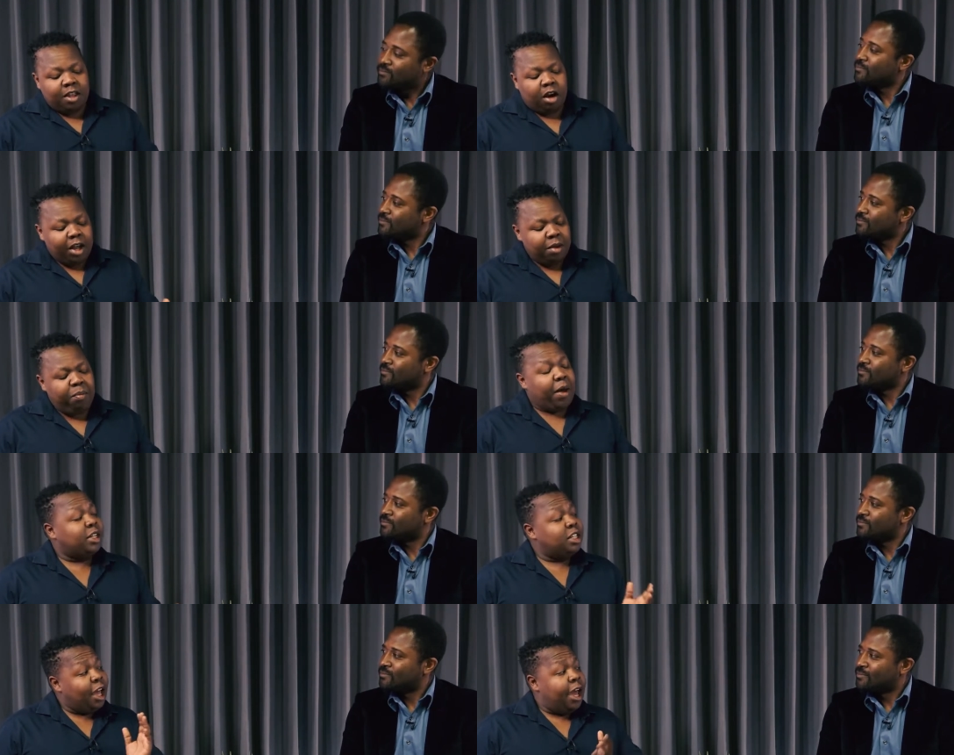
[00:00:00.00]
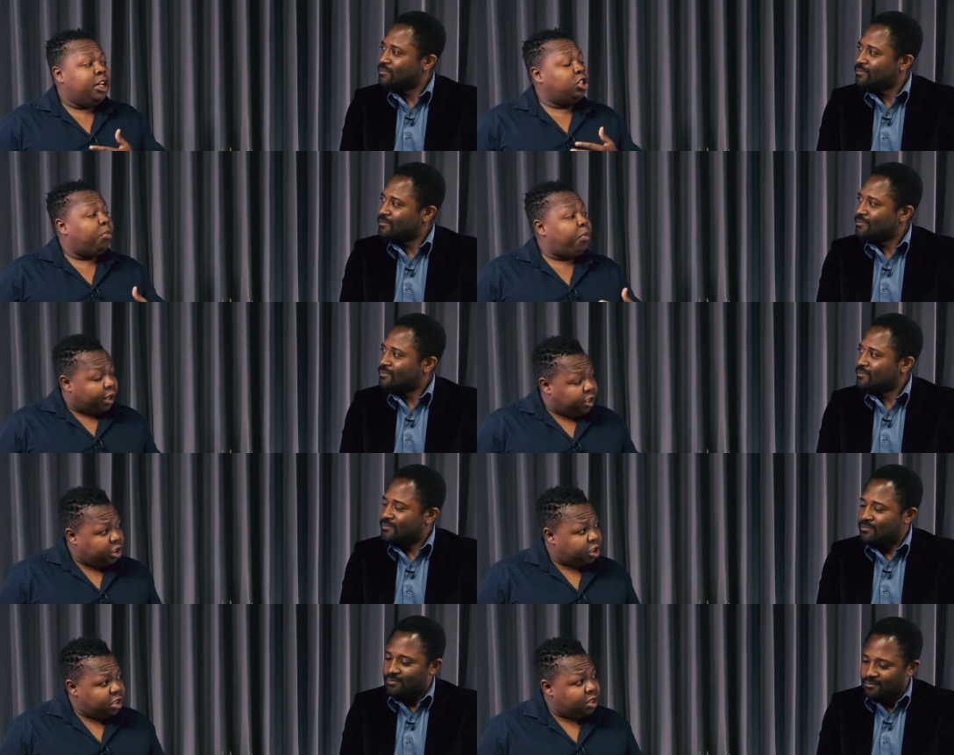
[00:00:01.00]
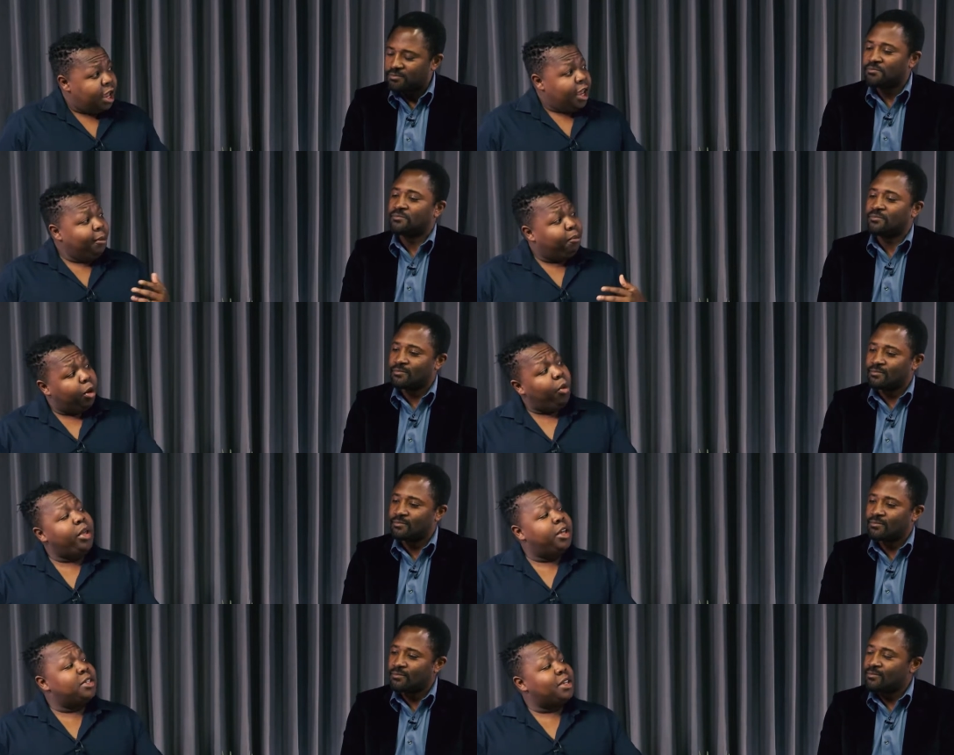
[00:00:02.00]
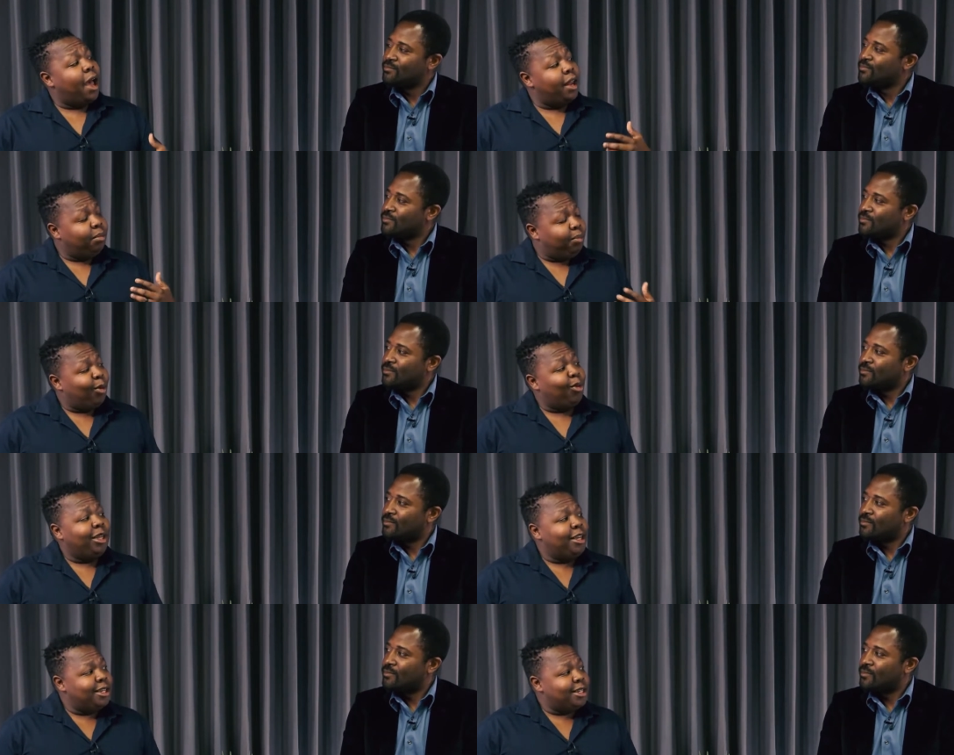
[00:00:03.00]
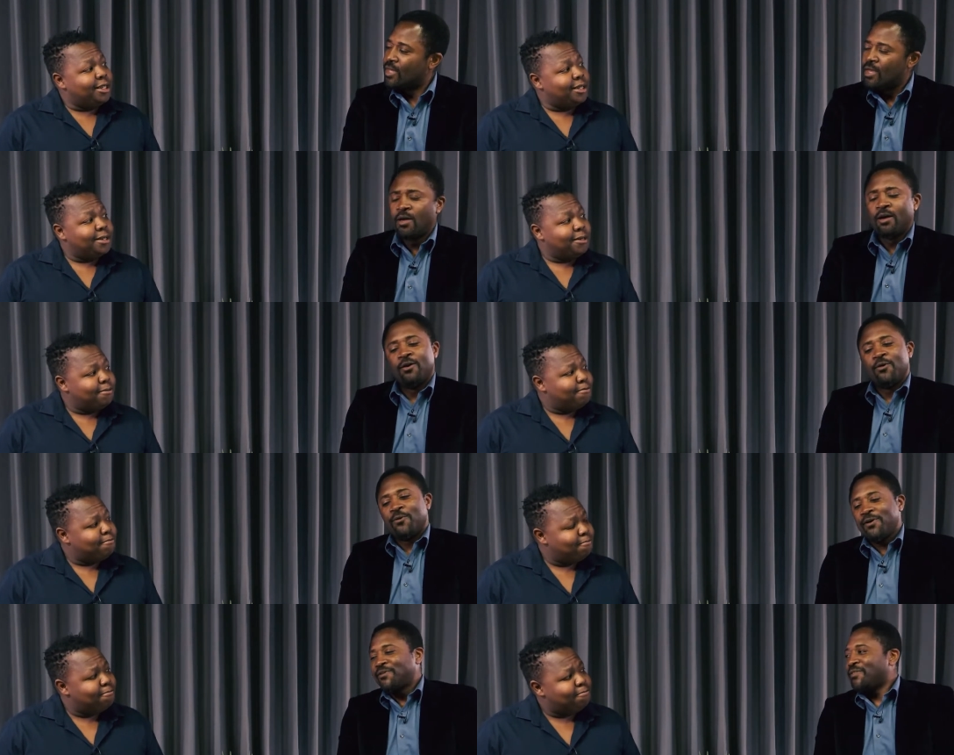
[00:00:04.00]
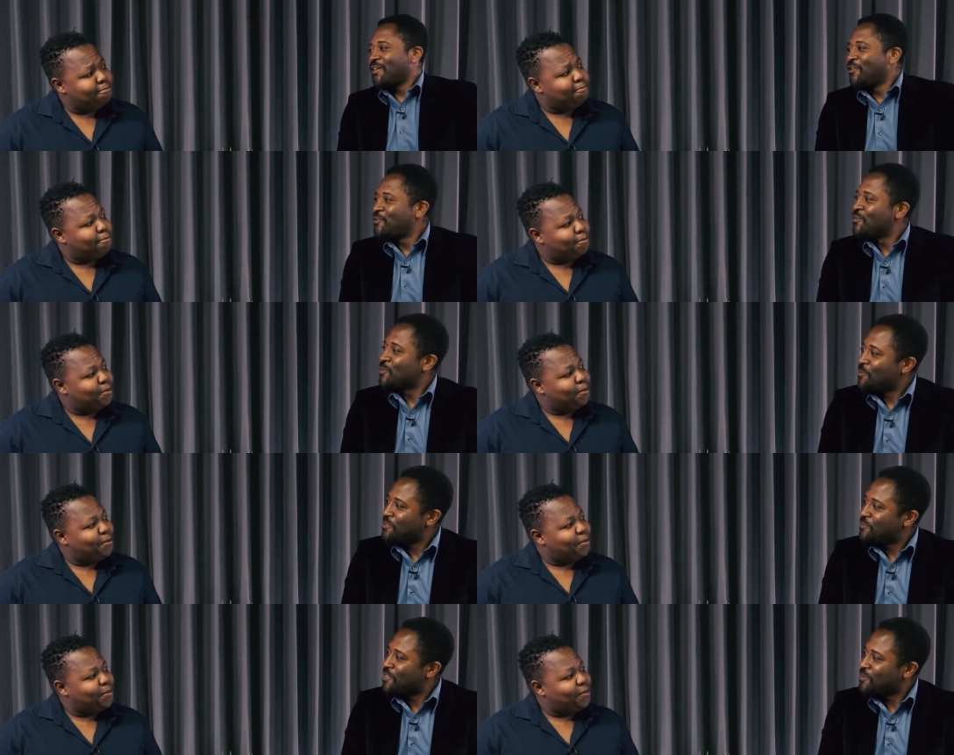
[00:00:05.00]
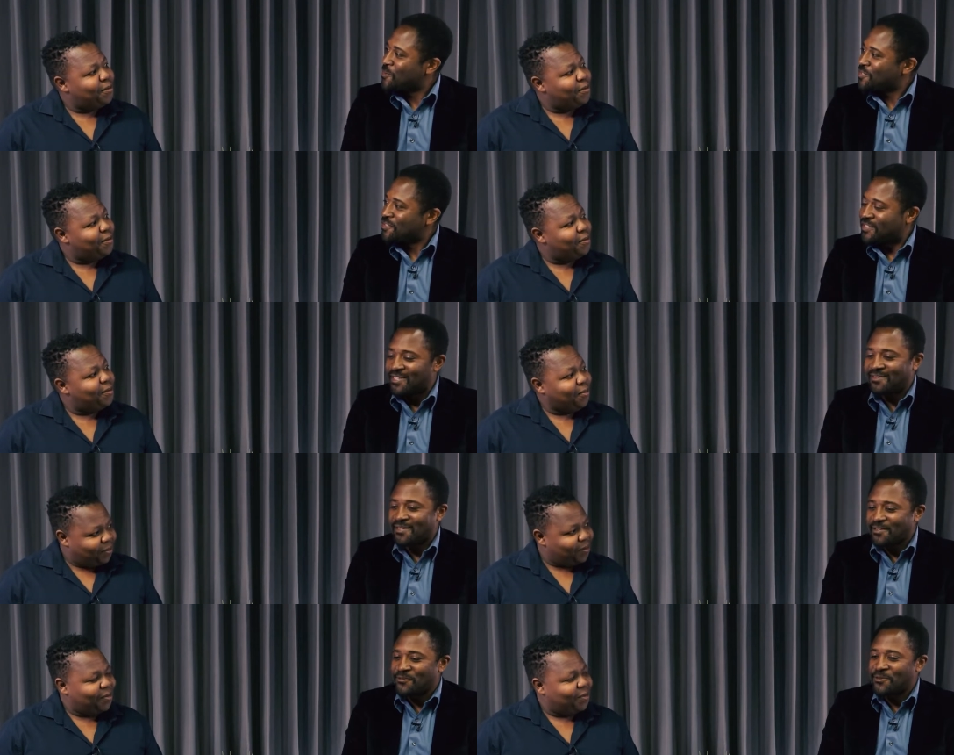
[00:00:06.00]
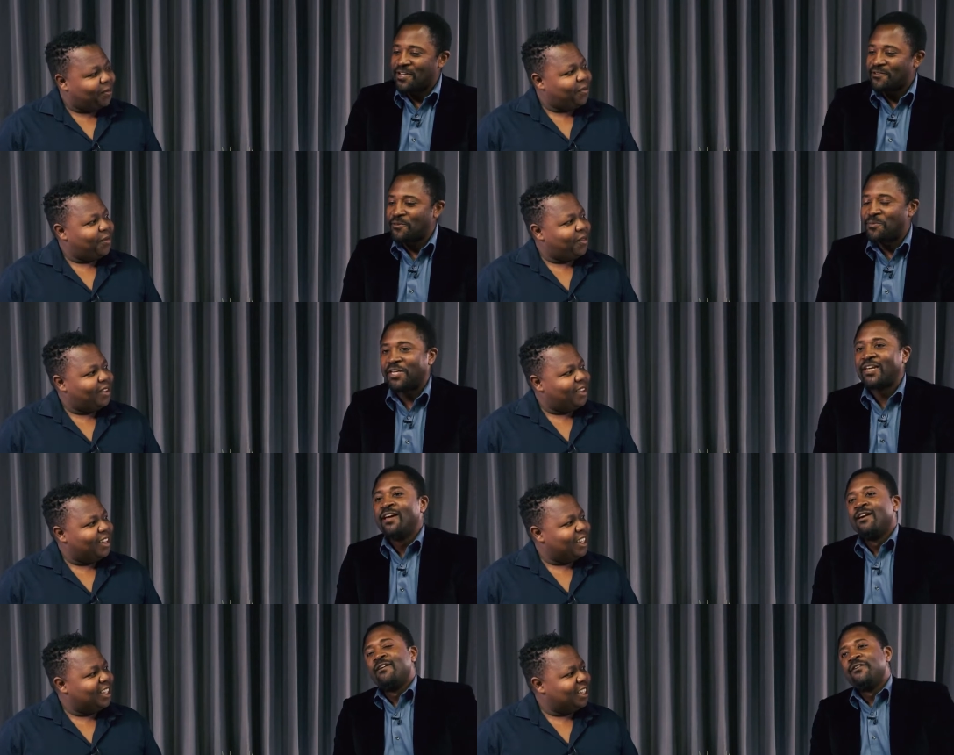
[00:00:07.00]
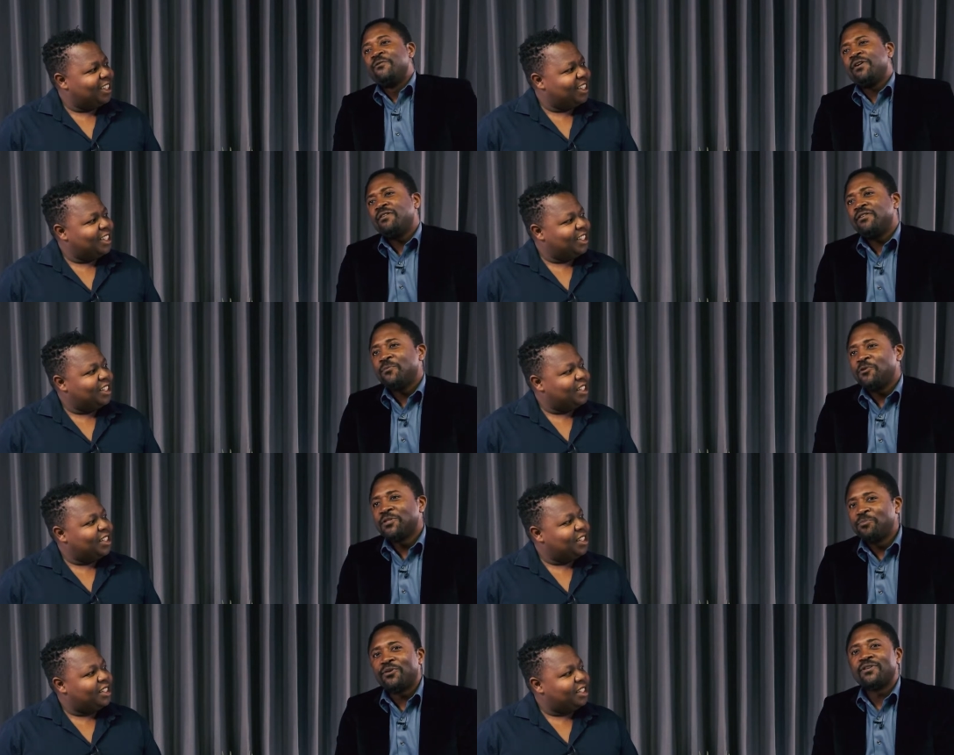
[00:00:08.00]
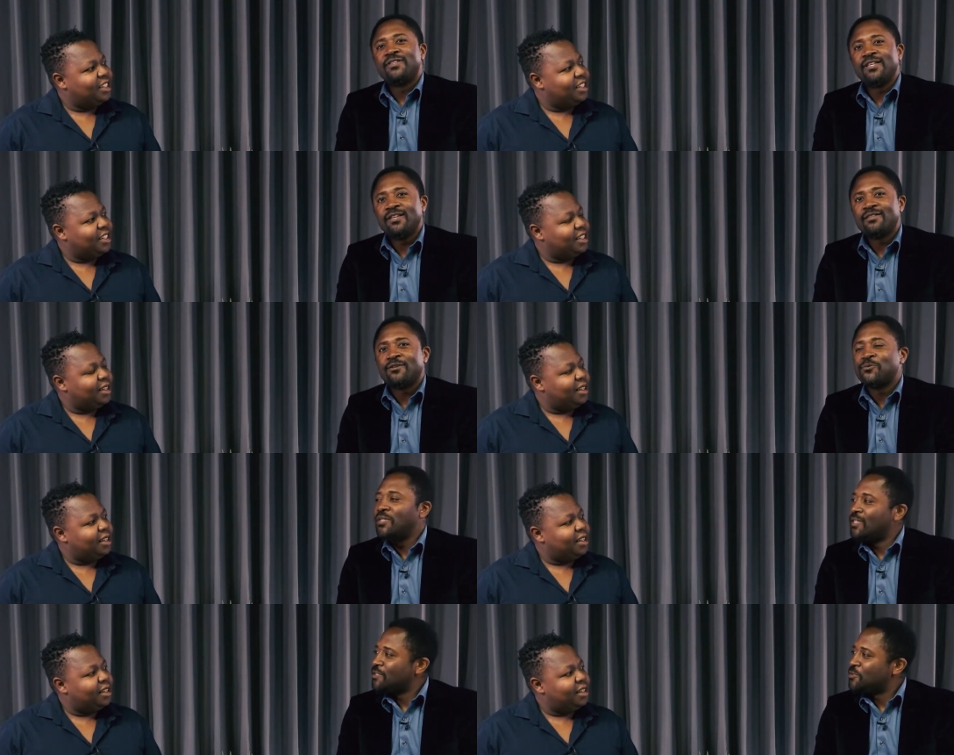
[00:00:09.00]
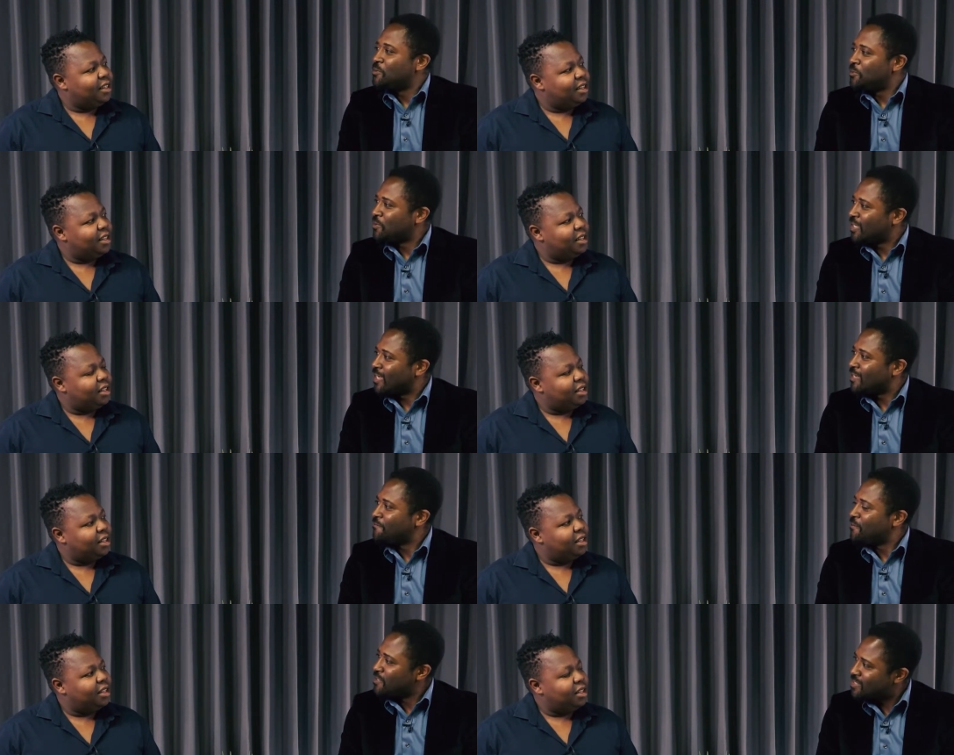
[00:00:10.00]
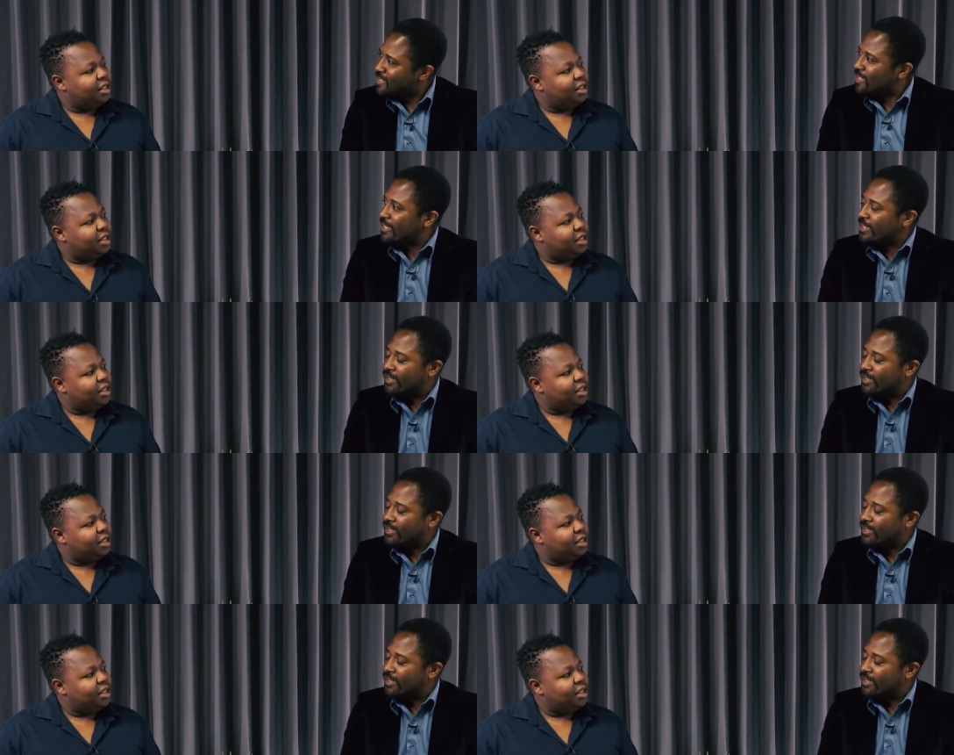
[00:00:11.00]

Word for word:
Speaker 1: that are impacting HR practitioners, employers, and employees? Well, thank you so much
Speaker 2: for that question, and thank you for having me. Well, the most important thing that we need to be looking at, firstly,